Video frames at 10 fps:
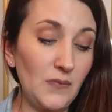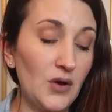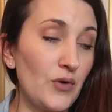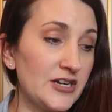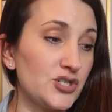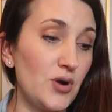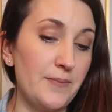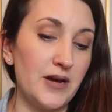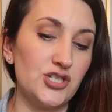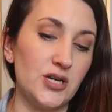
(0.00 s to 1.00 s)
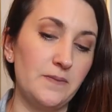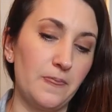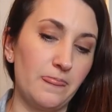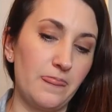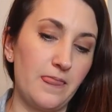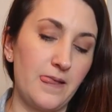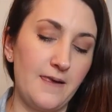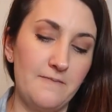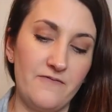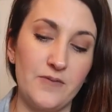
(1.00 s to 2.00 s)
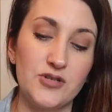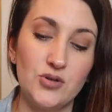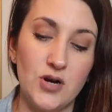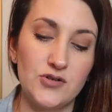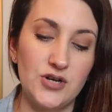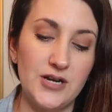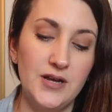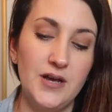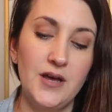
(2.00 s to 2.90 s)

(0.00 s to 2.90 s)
restaurant budget from $200